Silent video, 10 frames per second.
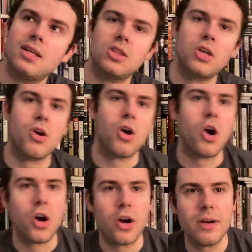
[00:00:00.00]
there
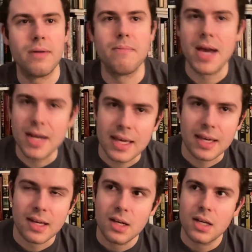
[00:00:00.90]
aren't many
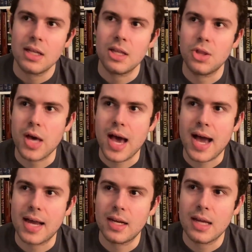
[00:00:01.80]

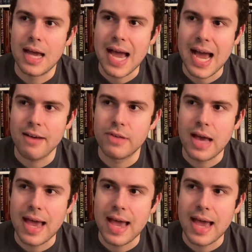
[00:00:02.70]
that have that.